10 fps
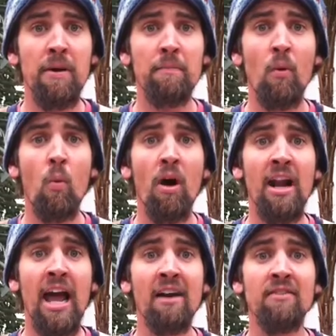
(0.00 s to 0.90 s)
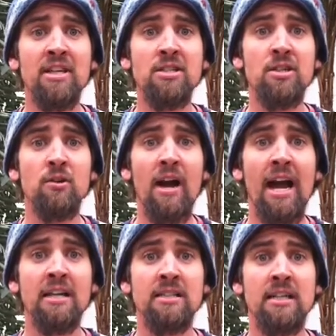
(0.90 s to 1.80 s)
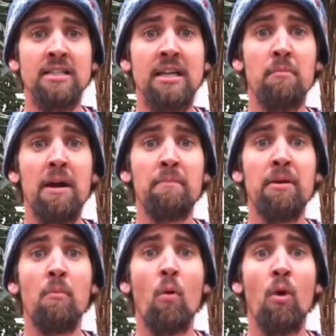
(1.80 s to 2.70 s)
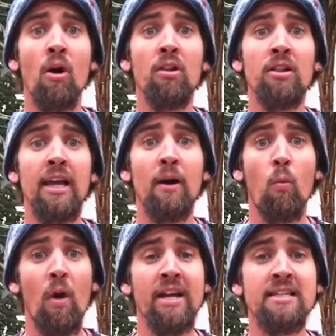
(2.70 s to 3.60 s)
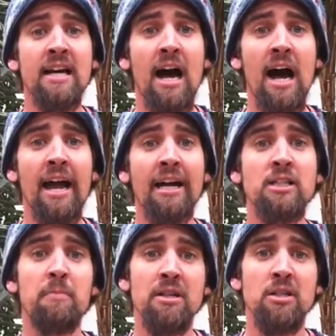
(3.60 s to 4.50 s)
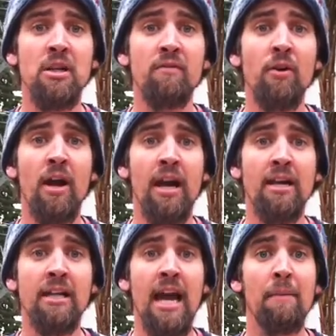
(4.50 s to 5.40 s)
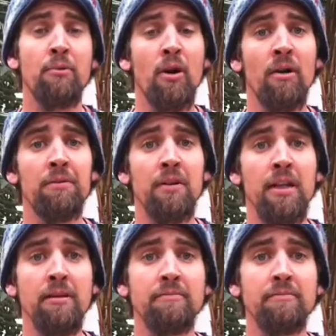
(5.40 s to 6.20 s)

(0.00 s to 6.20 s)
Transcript: people want to have easier access that might be more like waist high, especially if you're handicapped or elderly.